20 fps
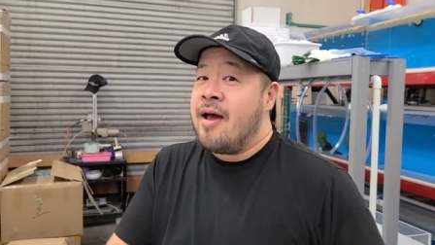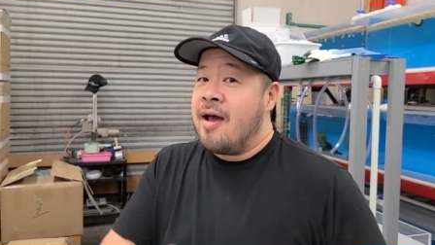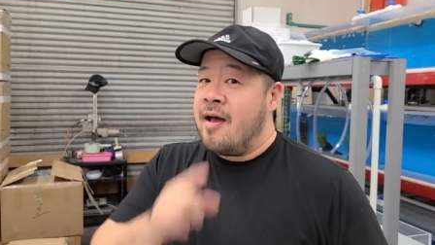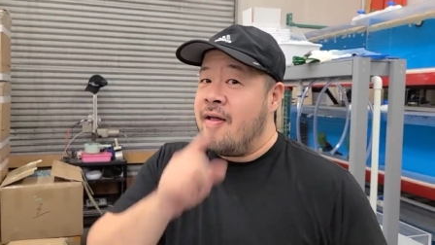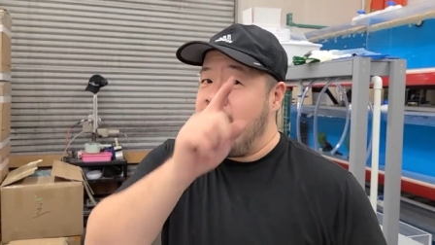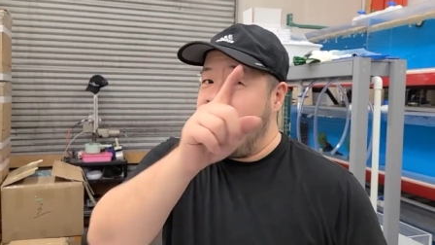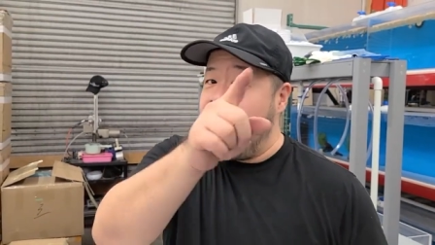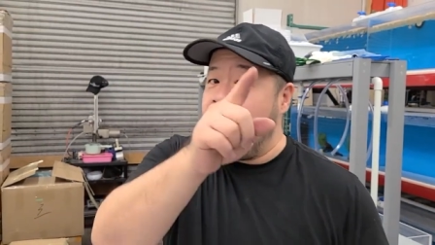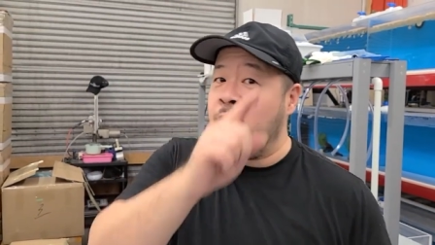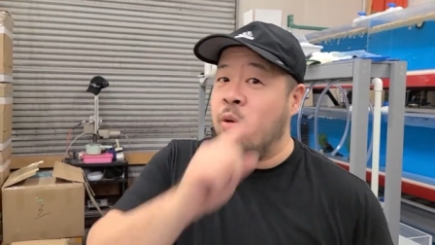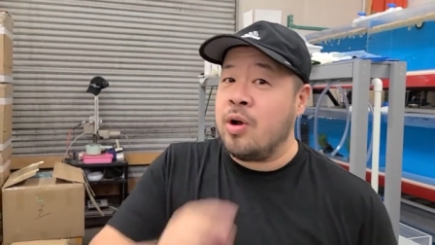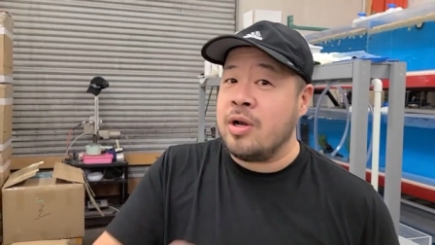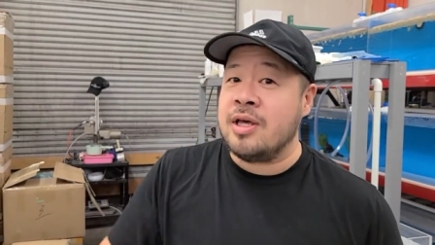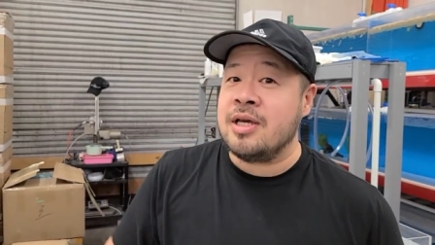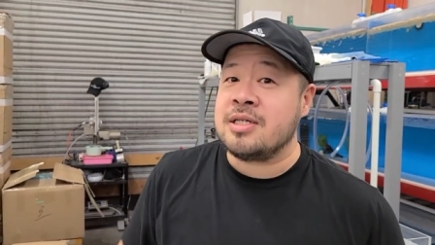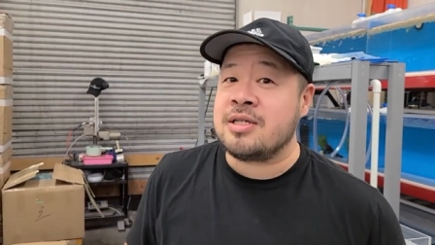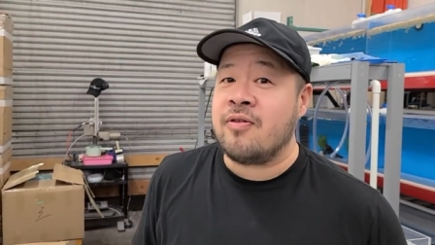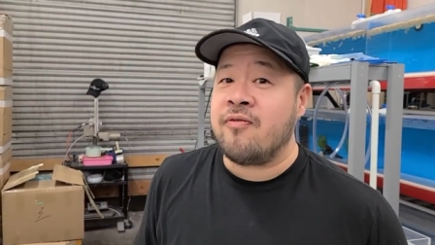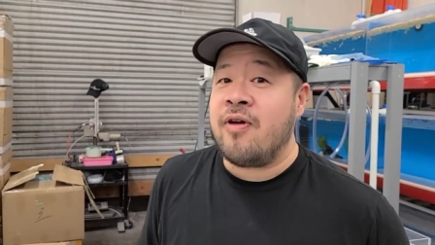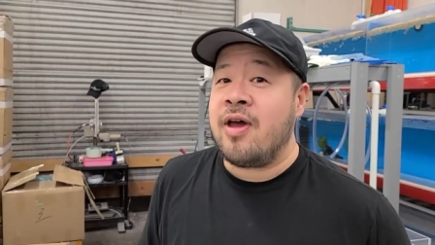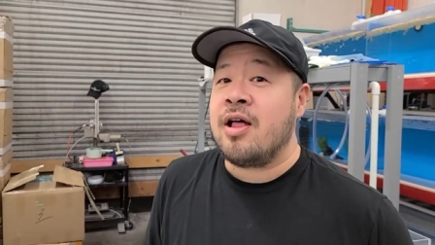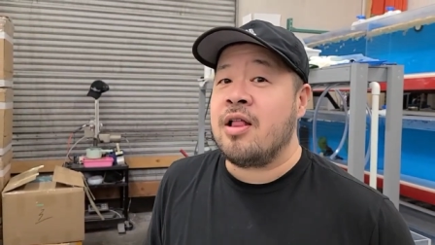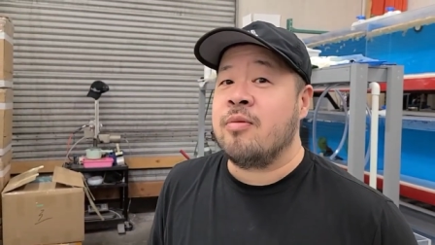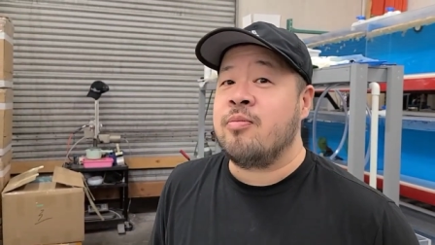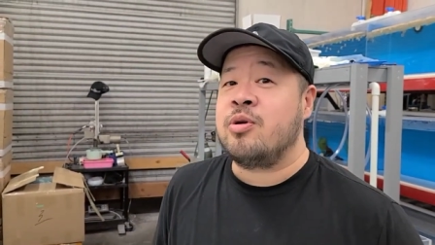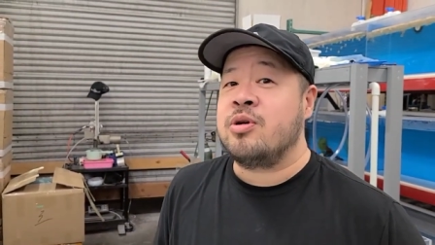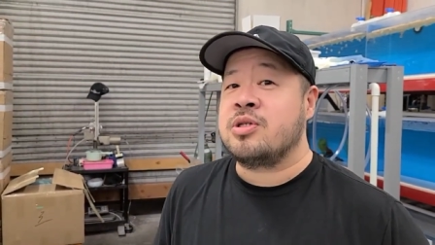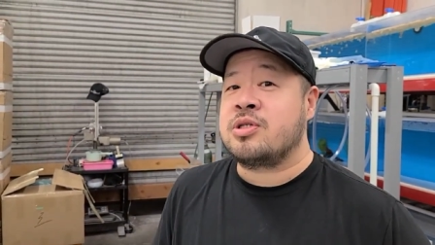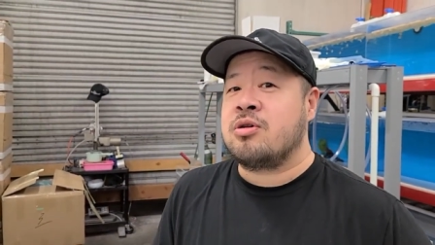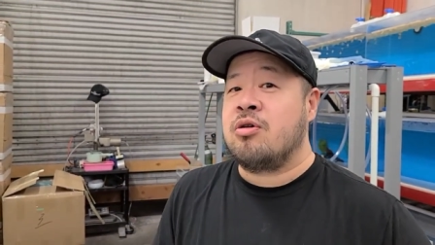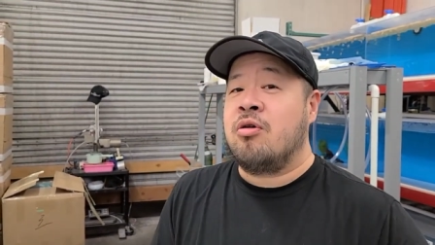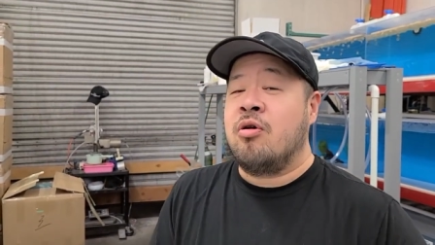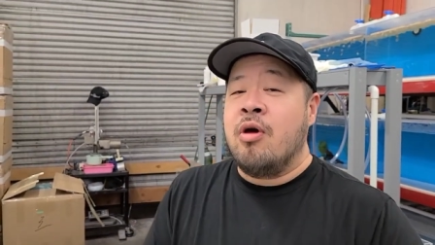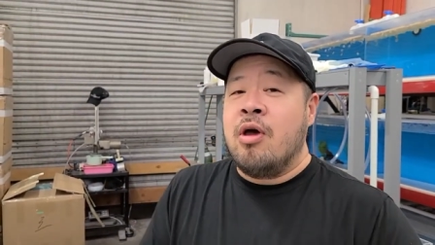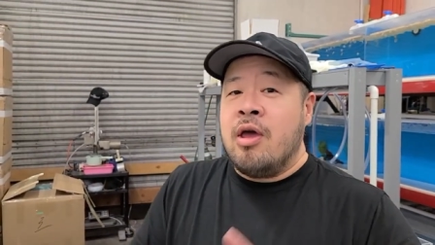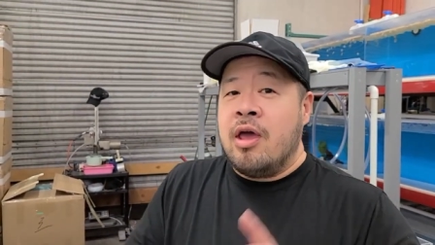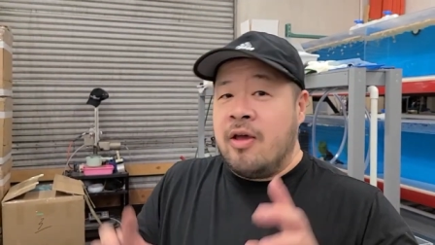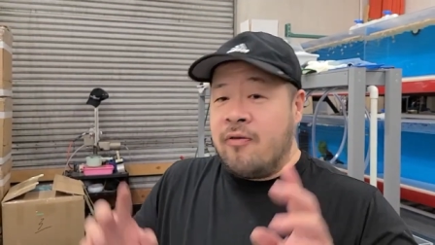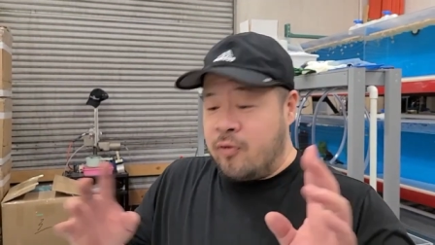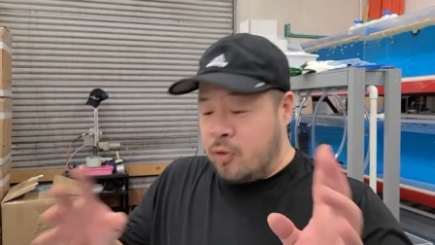And that one is available. So
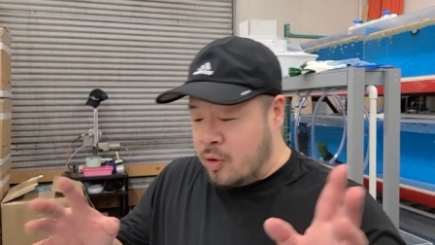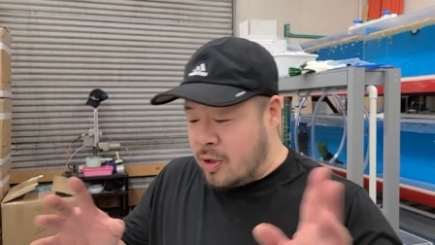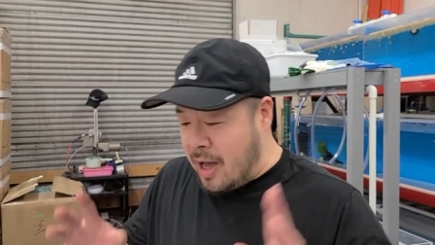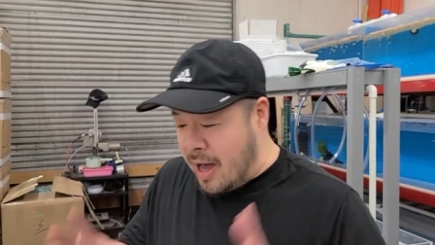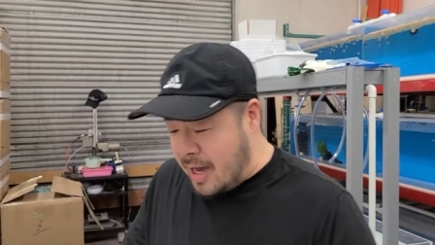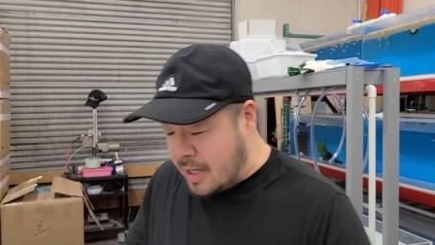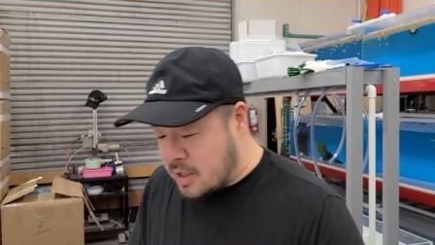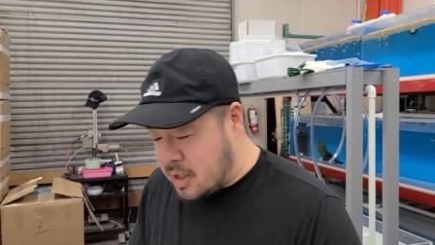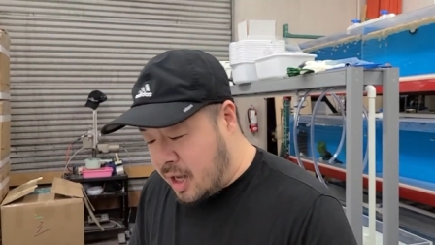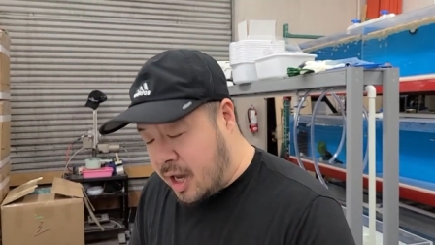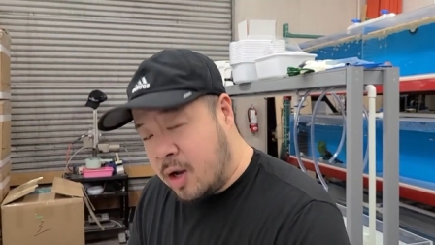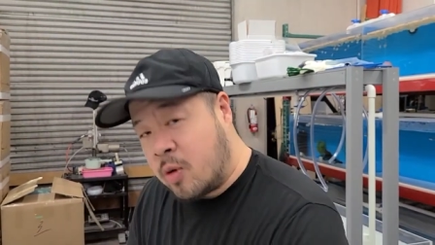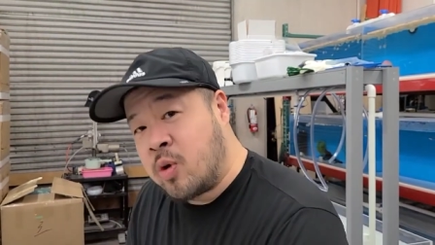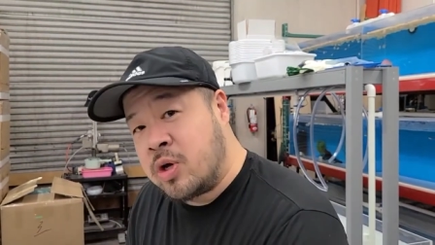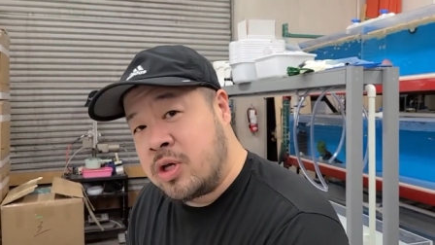if you guys like